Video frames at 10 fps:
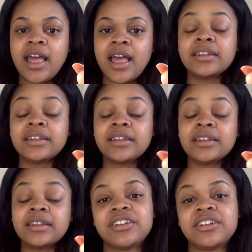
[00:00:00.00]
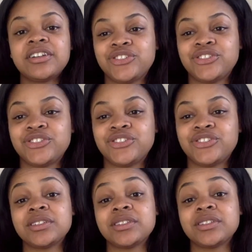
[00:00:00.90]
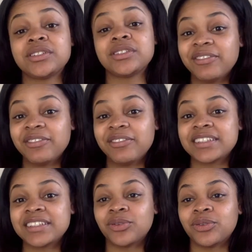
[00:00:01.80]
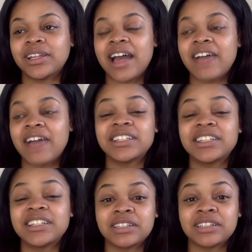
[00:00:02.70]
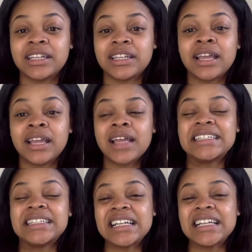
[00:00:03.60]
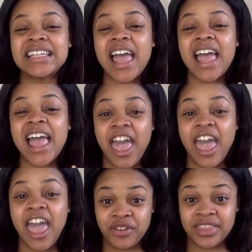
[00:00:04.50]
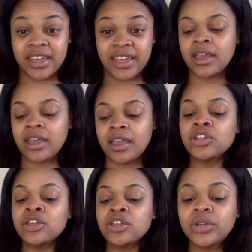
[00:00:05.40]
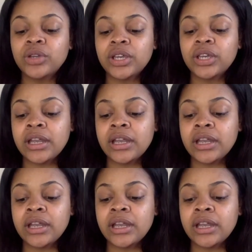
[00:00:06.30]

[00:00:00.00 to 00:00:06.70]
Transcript: lavender essential oil, which is my favorite essential oil. Lavender literally does everything. You can